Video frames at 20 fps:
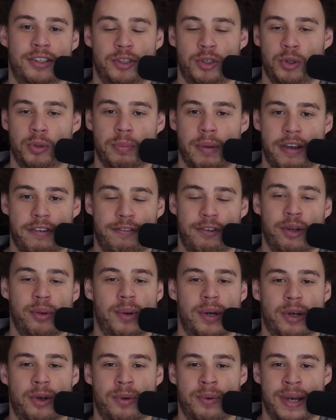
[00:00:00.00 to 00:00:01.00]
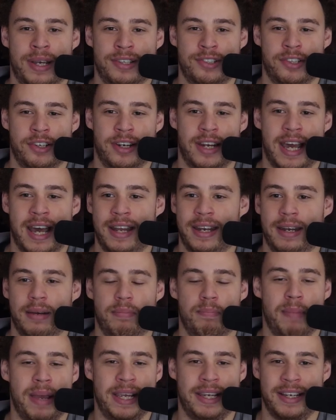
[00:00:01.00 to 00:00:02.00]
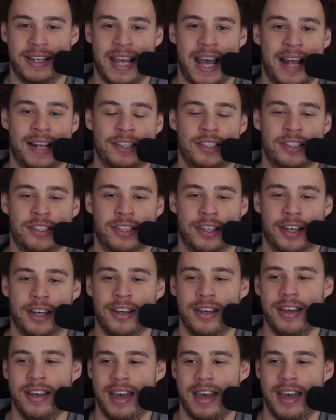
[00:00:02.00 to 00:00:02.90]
to my follow up question and then make an answer